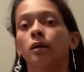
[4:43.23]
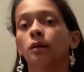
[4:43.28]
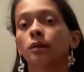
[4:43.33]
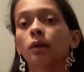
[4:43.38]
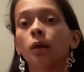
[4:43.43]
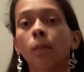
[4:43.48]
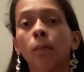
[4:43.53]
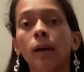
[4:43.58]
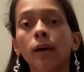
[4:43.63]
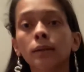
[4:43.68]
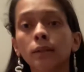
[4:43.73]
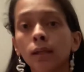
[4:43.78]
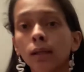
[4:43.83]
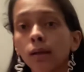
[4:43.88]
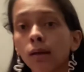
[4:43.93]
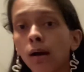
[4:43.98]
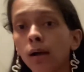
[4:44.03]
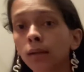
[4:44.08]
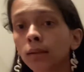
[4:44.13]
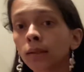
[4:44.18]
so basically
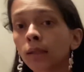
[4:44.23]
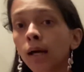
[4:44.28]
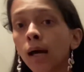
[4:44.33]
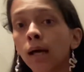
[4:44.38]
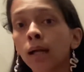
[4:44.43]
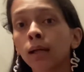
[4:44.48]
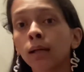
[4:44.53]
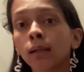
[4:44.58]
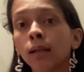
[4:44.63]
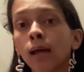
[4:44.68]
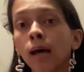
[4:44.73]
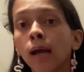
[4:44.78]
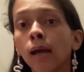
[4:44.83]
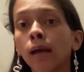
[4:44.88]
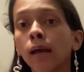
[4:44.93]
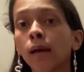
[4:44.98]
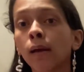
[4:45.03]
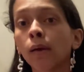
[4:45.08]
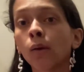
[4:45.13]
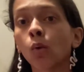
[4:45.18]
y'all just gotta
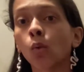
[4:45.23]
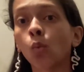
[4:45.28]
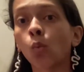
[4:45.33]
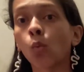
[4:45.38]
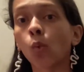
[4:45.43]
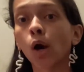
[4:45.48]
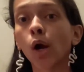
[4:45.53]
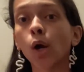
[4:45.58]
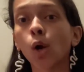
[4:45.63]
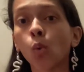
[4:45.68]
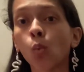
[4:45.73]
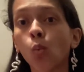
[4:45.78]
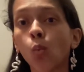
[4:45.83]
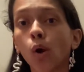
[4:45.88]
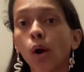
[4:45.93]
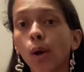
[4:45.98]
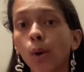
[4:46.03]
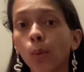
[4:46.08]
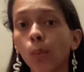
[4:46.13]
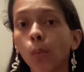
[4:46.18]
like work,
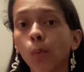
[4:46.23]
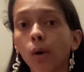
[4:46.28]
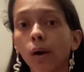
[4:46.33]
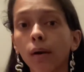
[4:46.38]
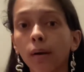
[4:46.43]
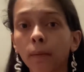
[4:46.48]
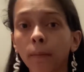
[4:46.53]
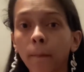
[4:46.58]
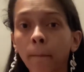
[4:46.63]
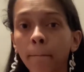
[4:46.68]
work, work.